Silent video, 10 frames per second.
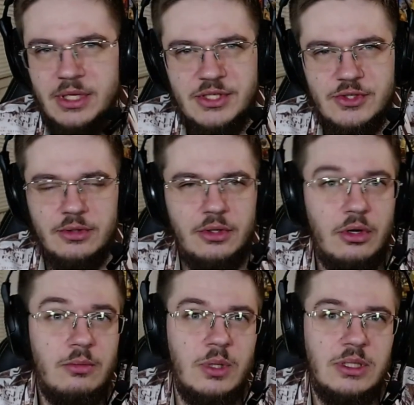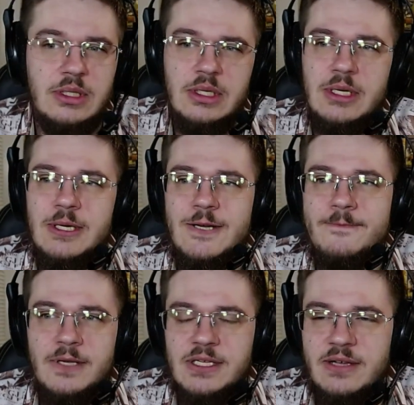It's not good, but
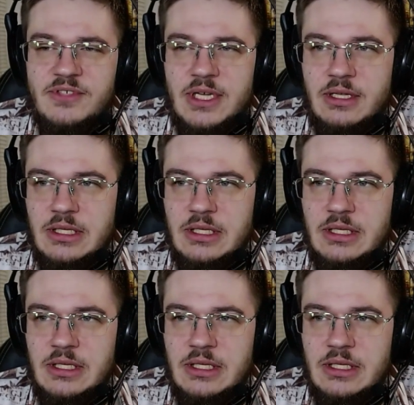as I've said,